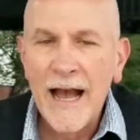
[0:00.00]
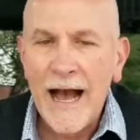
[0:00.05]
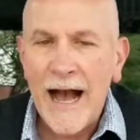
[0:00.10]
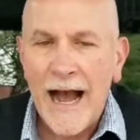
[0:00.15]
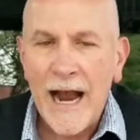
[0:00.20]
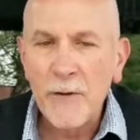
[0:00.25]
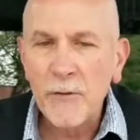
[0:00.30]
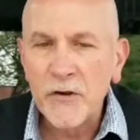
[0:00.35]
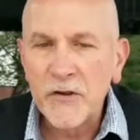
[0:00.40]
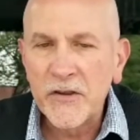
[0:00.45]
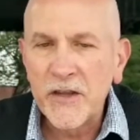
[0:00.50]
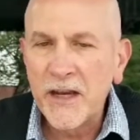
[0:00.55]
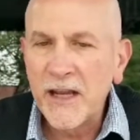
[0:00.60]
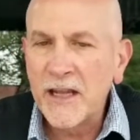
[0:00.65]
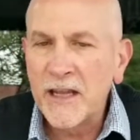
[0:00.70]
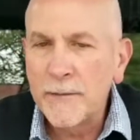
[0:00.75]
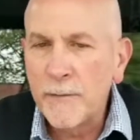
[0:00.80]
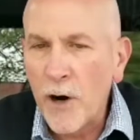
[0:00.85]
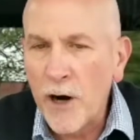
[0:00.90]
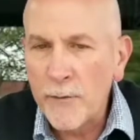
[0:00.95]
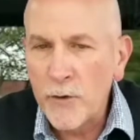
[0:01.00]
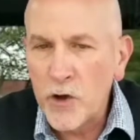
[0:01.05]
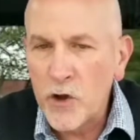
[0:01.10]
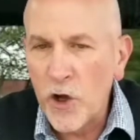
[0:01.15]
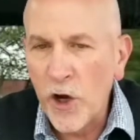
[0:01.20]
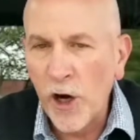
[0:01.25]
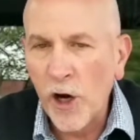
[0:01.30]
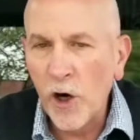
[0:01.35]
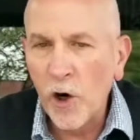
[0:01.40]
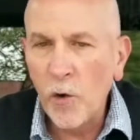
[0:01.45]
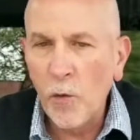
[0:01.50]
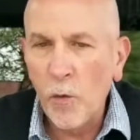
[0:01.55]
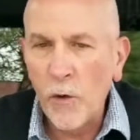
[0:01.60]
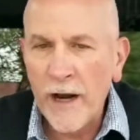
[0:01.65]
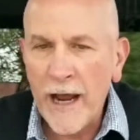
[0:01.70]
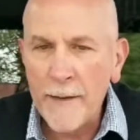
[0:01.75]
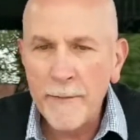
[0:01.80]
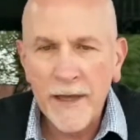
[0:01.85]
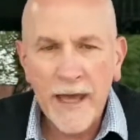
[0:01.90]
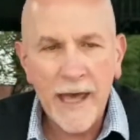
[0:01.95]
I was sitting in the barber chair when
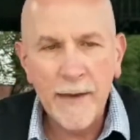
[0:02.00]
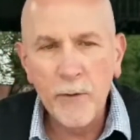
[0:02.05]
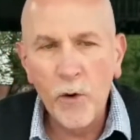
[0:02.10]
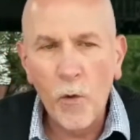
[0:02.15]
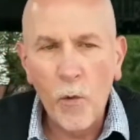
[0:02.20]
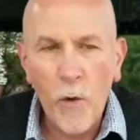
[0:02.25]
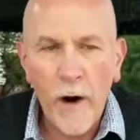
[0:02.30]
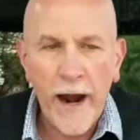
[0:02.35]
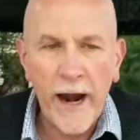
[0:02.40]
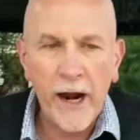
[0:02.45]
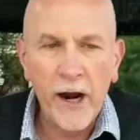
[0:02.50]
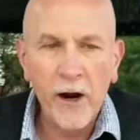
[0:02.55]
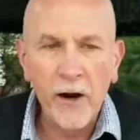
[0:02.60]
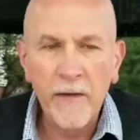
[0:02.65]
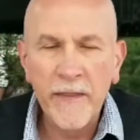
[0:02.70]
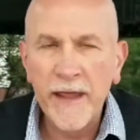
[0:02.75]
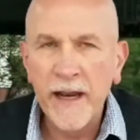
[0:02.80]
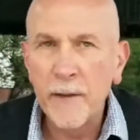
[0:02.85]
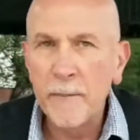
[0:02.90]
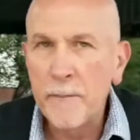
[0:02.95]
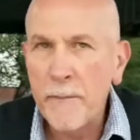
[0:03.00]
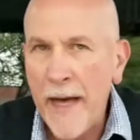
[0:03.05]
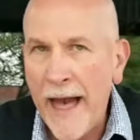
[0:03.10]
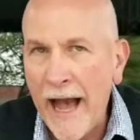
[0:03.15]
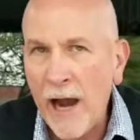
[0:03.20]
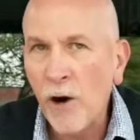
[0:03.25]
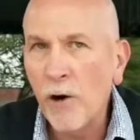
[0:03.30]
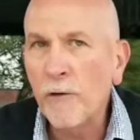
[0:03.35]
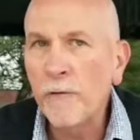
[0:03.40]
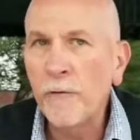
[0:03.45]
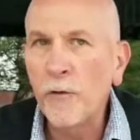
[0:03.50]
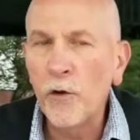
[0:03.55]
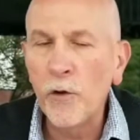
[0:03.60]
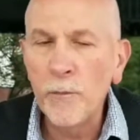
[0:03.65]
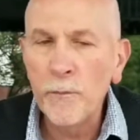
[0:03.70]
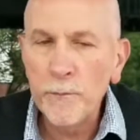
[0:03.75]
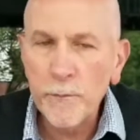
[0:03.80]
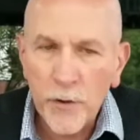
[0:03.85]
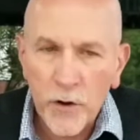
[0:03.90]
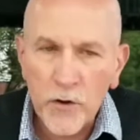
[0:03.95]
I became aware that a
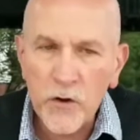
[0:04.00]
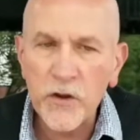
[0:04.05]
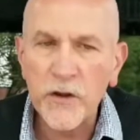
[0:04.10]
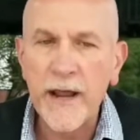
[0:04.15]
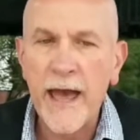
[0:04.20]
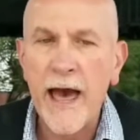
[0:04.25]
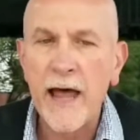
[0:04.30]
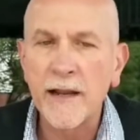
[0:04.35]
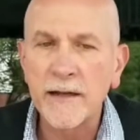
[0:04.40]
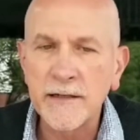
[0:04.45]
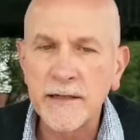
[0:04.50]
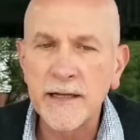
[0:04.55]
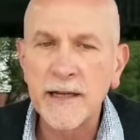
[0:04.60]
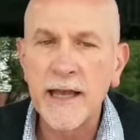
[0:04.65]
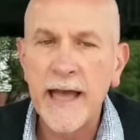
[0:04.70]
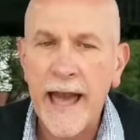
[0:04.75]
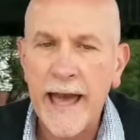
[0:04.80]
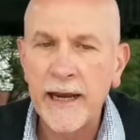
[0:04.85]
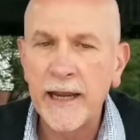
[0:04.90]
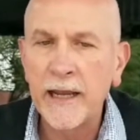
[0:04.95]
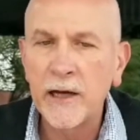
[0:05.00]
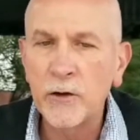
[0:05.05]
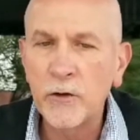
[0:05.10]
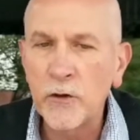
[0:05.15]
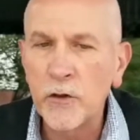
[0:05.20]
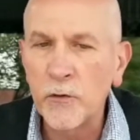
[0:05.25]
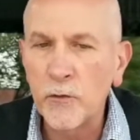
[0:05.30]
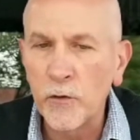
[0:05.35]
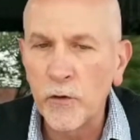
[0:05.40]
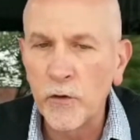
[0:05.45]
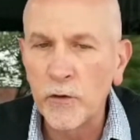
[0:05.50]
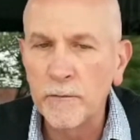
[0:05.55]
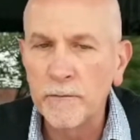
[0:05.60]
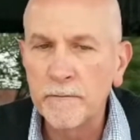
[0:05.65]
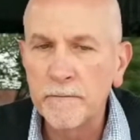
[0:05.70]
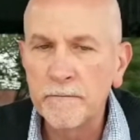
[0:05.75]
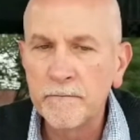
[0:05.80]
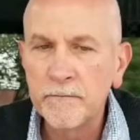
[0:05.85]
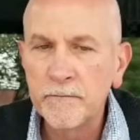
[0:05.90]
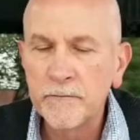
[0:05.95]
powerful personality had entered the room.
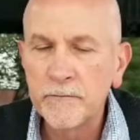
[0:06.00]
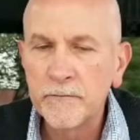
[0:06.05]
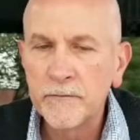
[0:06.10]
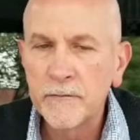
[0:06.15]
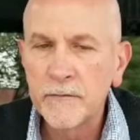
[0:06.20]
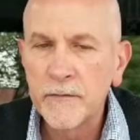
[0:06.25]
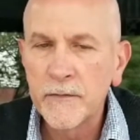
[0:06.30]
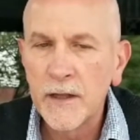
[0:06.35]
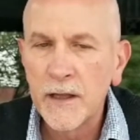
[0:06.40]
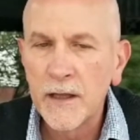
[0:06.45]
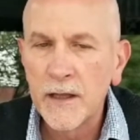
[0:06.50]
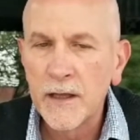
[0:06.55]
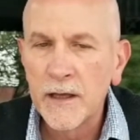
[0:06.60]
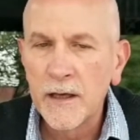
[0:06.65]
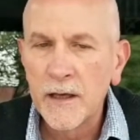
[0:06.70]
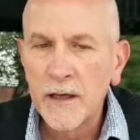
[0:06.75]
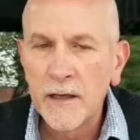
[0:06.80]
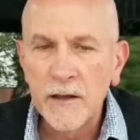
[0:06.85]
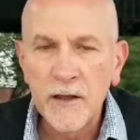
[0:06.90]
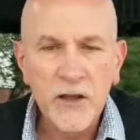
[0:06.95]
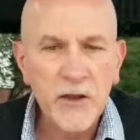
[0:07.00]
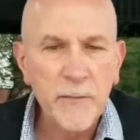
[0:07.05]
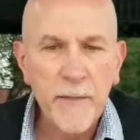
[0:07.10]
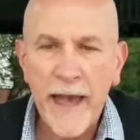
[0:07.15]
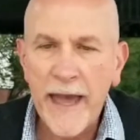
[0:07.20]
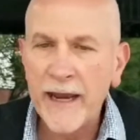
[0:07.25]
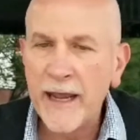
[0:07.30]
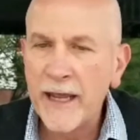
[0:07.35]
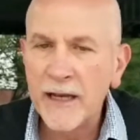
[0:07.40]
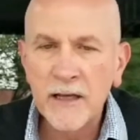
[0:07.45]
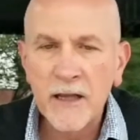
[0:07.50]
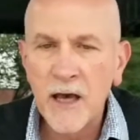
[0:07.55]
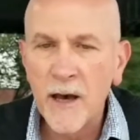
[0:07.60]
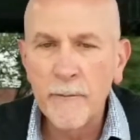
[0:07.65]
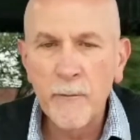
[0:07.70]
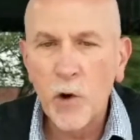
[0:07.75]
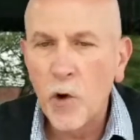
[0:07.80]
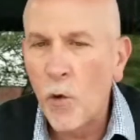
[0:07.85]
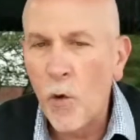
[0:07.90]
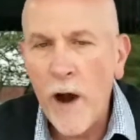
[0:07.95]
This man had
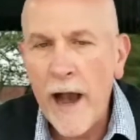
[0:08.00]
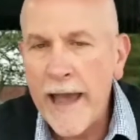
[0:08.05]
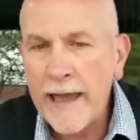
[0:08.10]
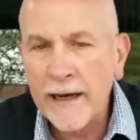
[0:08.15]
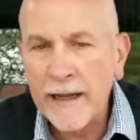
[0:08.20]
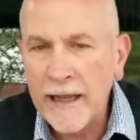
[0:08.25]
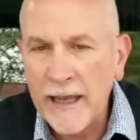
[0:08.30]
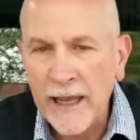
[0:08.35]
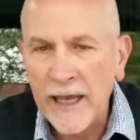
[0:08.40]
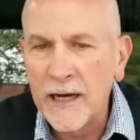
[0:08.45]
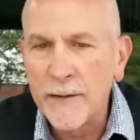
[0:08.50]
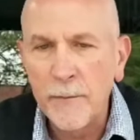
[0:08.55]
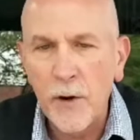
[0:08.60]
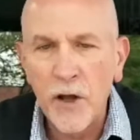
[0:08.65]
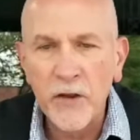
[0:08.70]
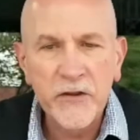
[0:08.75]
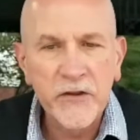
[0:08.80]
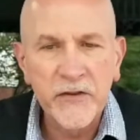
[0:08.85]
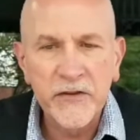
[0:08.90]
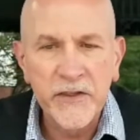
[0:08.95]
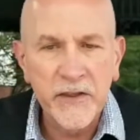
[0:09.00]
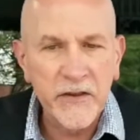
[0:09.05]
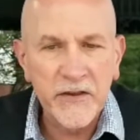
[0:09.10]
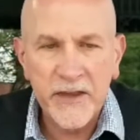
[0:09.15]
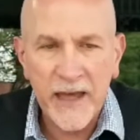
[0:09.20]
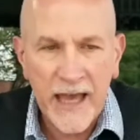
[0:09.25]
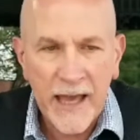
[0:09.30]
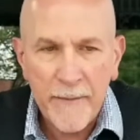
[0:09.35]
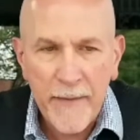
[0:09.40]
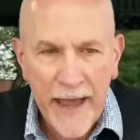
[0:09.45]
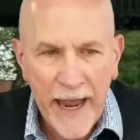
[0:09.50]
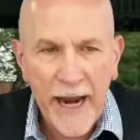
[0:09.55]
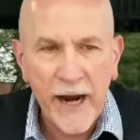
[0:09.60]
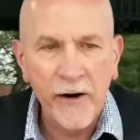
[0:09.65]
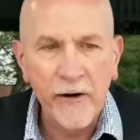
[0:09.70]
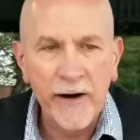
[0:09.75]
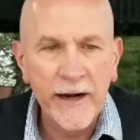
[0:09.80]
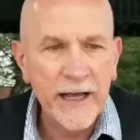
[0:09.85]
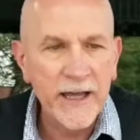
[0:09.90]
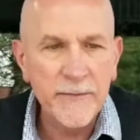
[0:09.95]
come quietly in upon the same
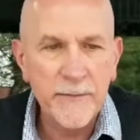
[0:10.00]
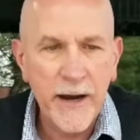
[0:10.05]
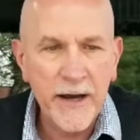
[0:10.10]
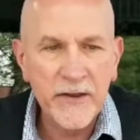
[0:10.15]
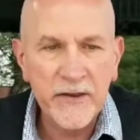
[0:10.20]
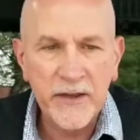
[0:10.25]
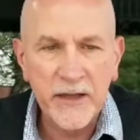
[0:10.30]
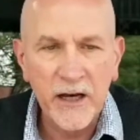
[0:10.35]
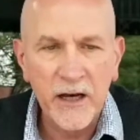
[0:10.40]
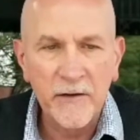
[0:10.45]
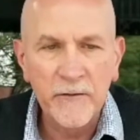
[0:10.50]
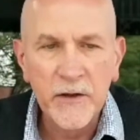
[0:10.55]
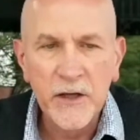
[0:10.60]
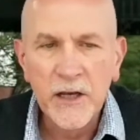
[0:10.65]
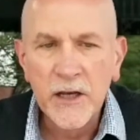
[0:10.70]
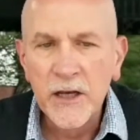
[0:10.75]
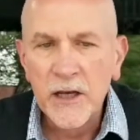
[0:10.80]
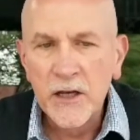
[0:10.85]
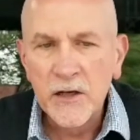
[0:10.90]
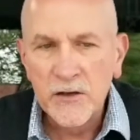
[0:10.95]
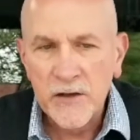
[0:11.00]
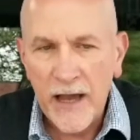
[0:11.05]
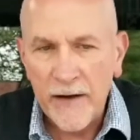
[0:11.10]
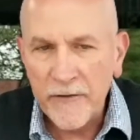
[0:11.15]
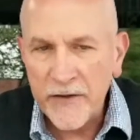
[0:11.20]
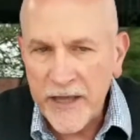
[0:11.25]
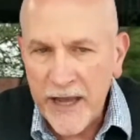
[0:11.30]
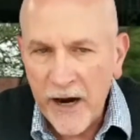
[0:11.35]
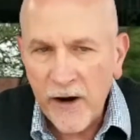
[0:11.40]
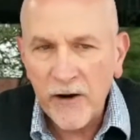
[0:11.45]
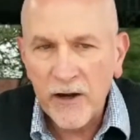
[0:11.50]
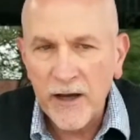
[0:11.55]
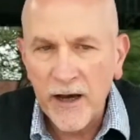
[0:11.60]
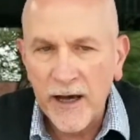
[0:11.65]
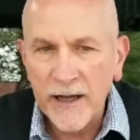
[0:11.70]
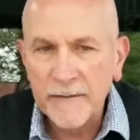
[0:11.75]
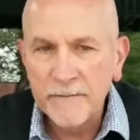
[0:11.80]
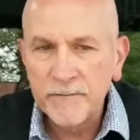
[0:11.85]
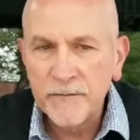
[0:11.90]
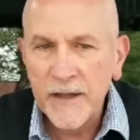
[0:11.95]
errand as myself to have his hair
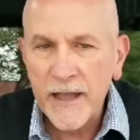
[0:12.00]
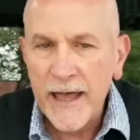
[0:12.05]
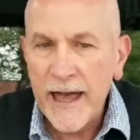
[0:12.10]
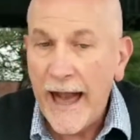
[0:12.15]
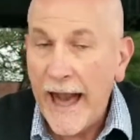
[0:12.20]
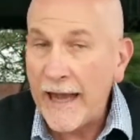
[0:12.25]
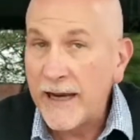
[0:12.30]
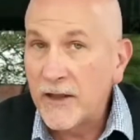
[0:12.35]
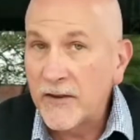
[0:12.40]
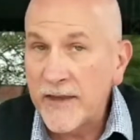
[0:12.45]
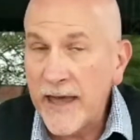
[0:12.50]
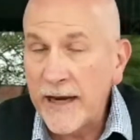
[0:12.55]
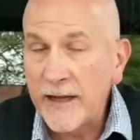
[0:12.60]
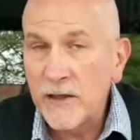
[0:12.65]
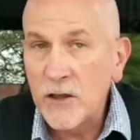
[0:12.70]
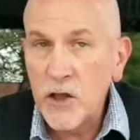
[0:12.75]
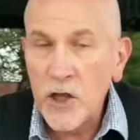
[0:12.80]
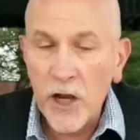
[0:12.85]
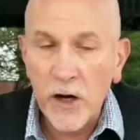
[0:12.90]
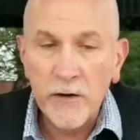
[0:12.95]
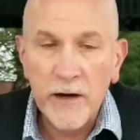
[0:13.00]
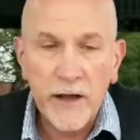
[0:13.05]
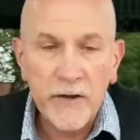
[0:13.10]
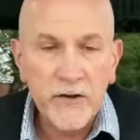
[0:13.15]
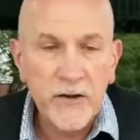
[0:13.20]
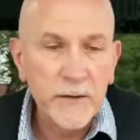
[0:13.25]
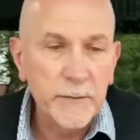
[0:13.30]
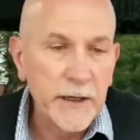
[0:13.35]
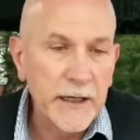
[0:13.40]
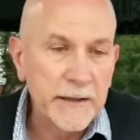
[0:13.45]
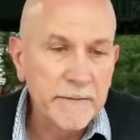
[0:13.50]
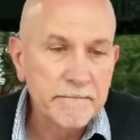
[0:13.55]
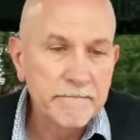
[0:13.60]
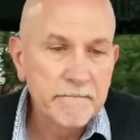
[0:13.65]
cut, and he sat in the chair next to me.